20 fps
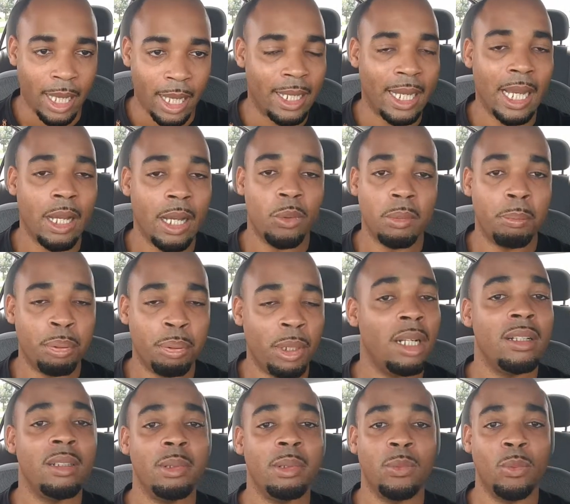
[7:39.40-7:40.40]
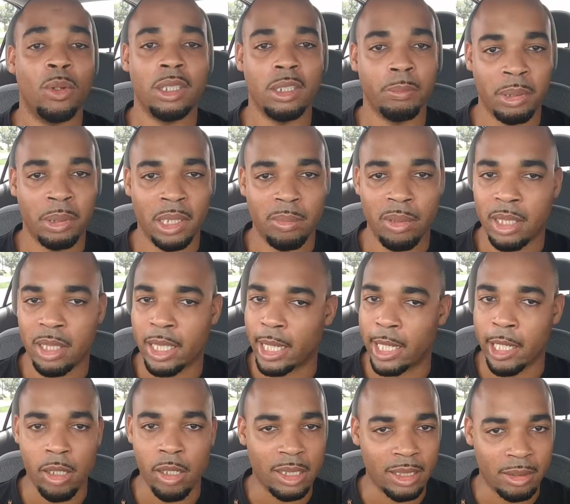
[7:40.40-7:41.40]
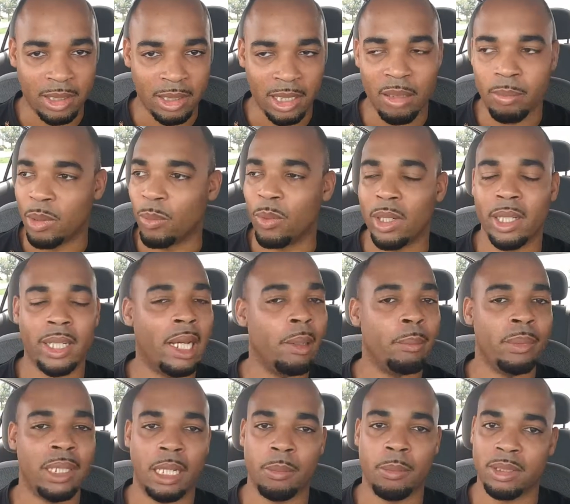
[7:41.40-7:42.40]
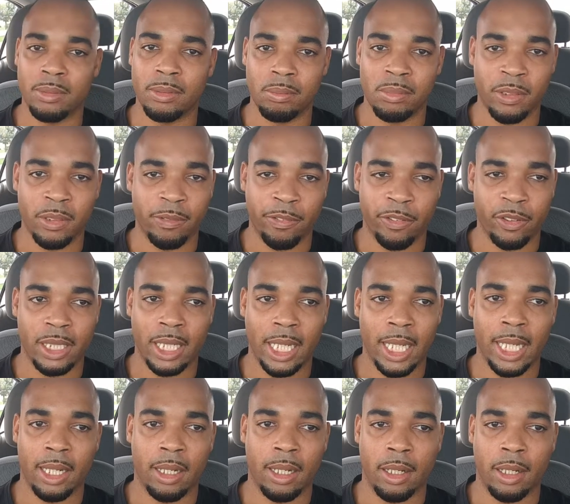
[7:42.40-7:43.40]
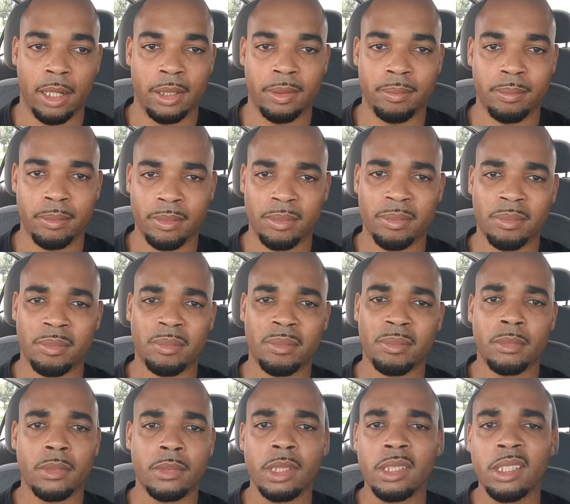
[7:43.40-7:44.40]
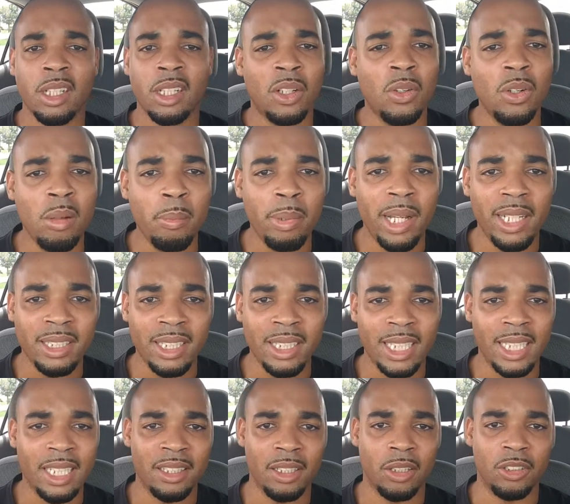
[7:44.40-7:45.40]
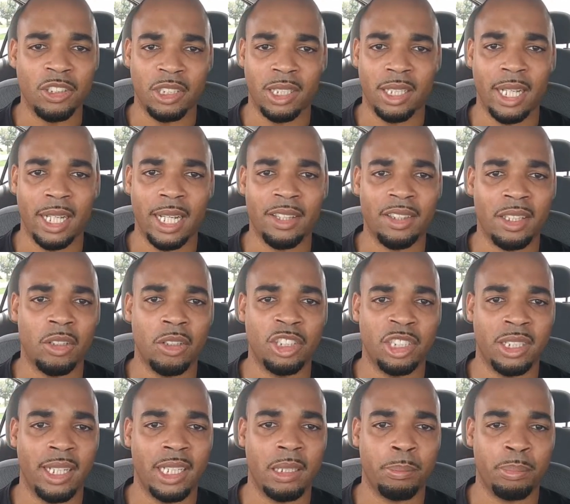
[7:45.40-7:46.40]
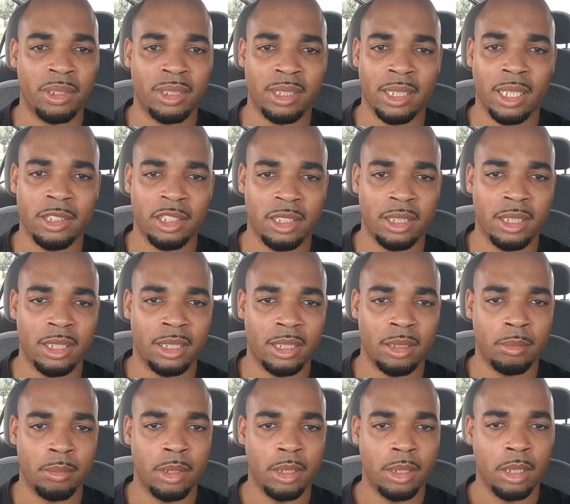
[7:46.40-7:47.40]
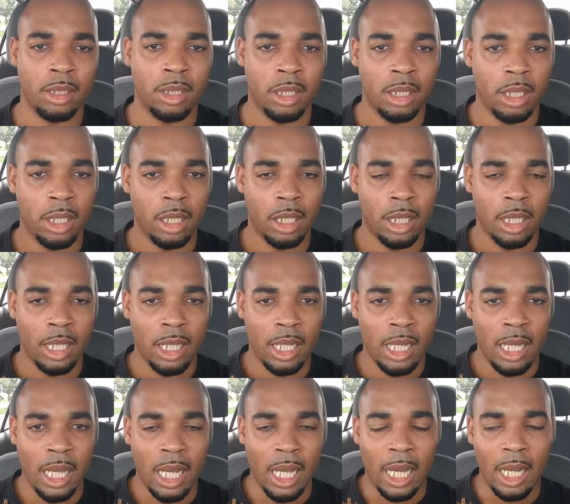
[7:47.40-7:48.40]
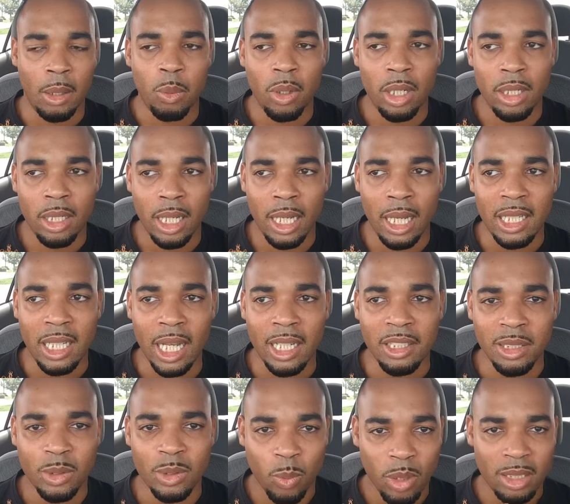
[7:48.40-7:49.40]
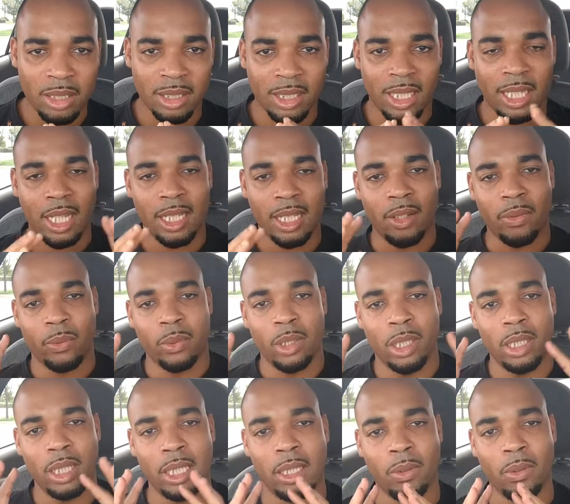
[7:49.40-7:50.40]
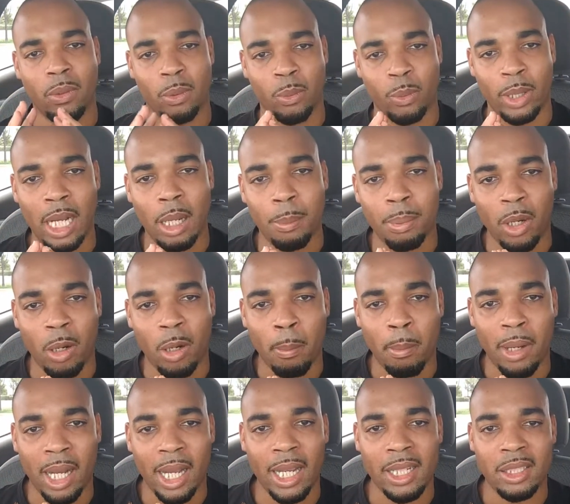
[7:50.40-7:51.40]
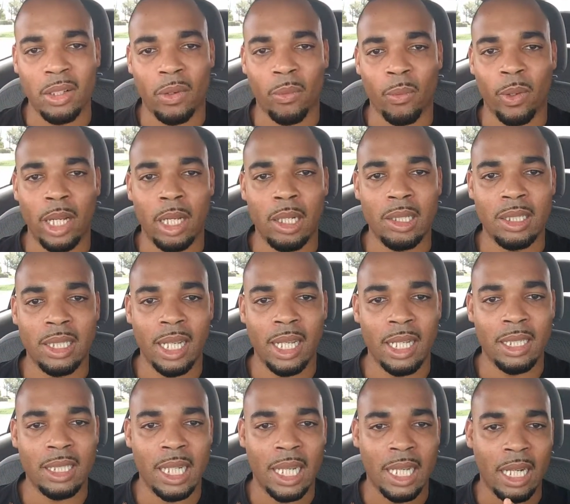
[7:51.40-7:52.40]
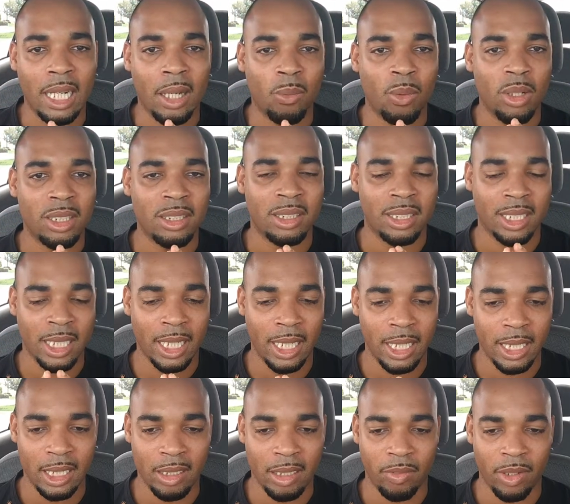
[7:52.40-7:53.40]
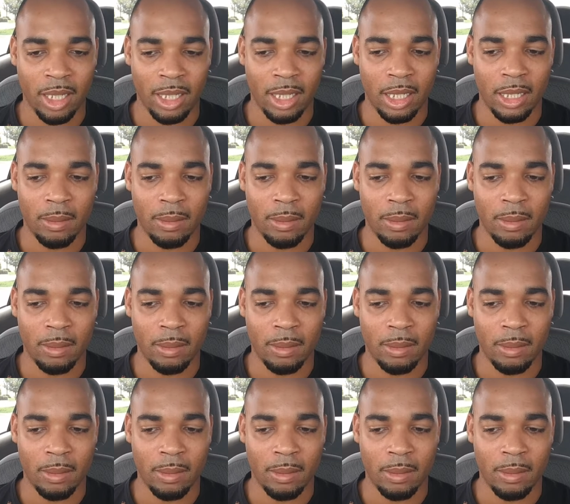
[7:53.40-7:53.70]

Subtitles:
And I would have probably been one of the people that Harriet Tubman would not been able to free at all. Going back to ethnogenetic protectionism, I just want us to kind of really wrap our mind around that, and I want us to kind of